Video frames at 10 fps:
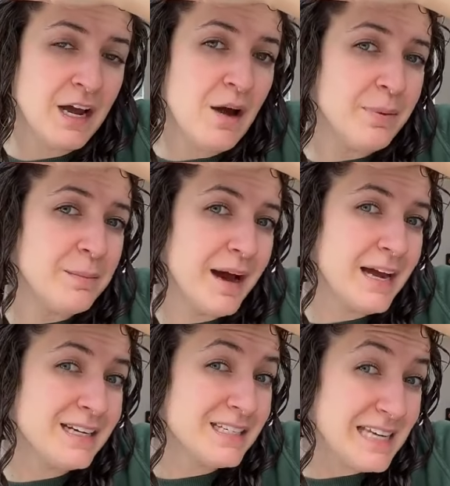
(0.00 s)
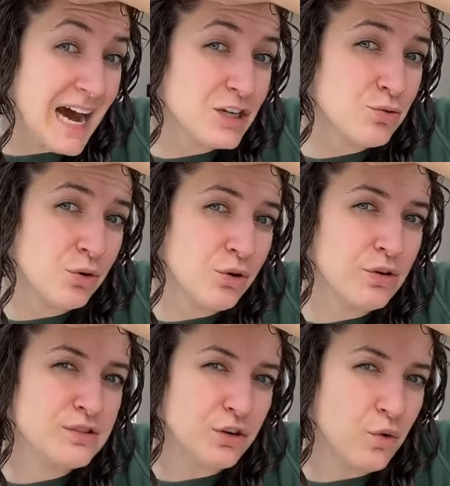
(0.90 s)
But my natural
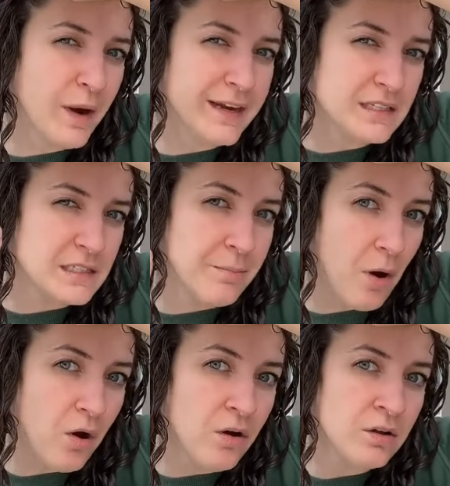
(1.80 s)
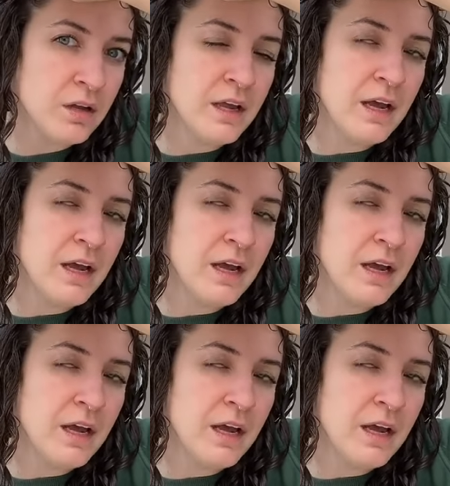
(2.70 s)
curls are quite small.